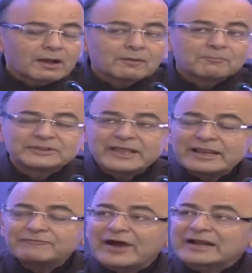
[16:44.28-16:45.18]
But then
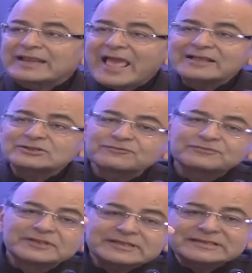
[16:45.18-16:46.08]
if attacks
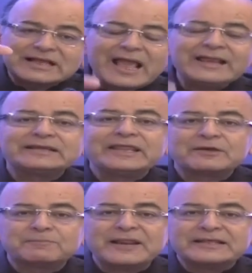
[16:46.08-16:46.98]
of this kind
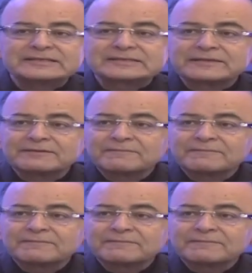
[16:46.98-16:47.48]
take place,